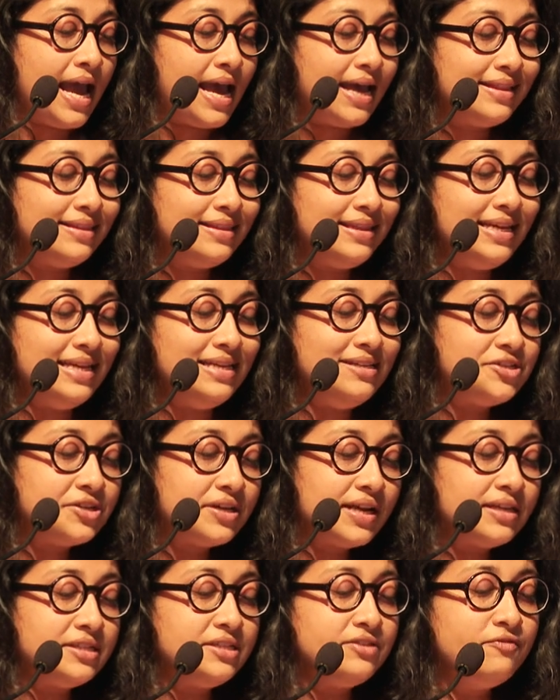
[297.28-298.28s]
and the
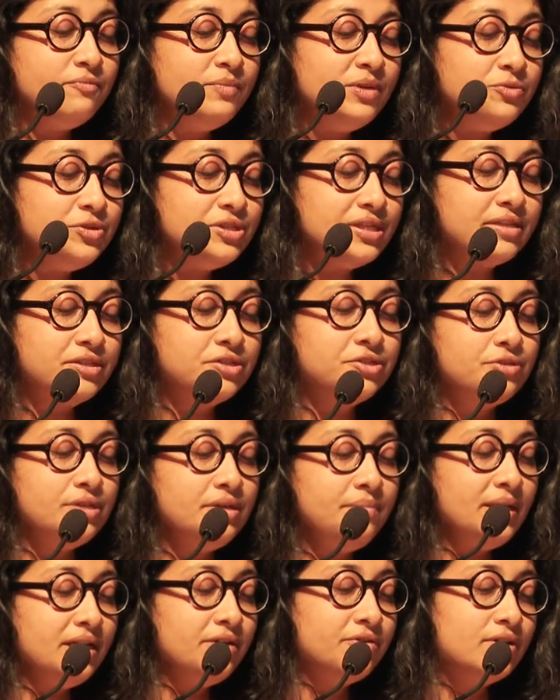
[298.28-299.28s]
interactive music
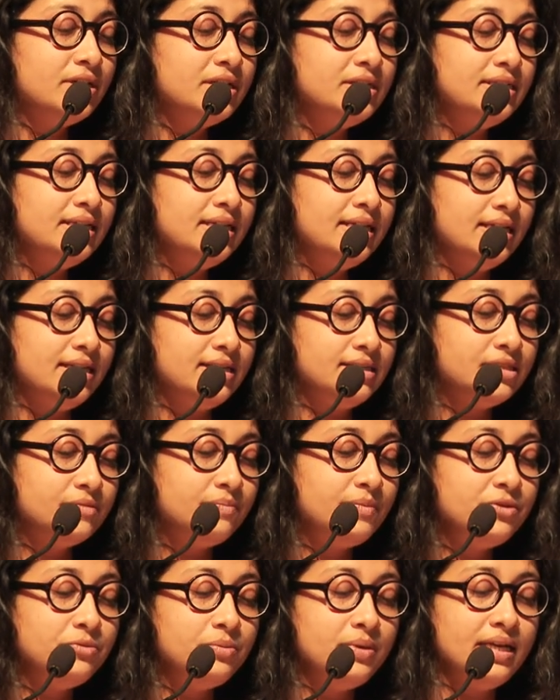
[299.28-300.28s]
streaming royalty case
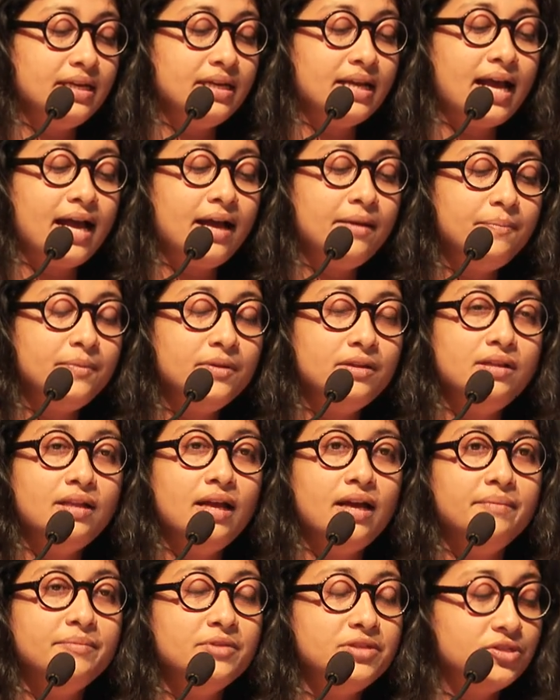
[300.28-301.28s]
between Apple,
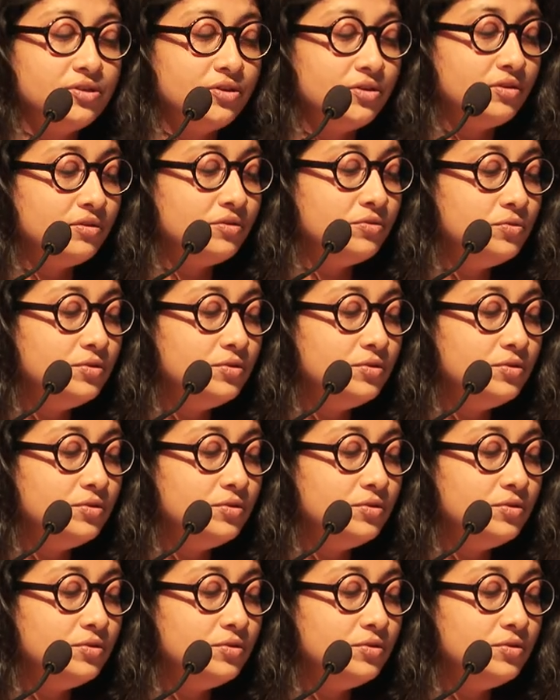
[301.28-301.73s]
Amazon,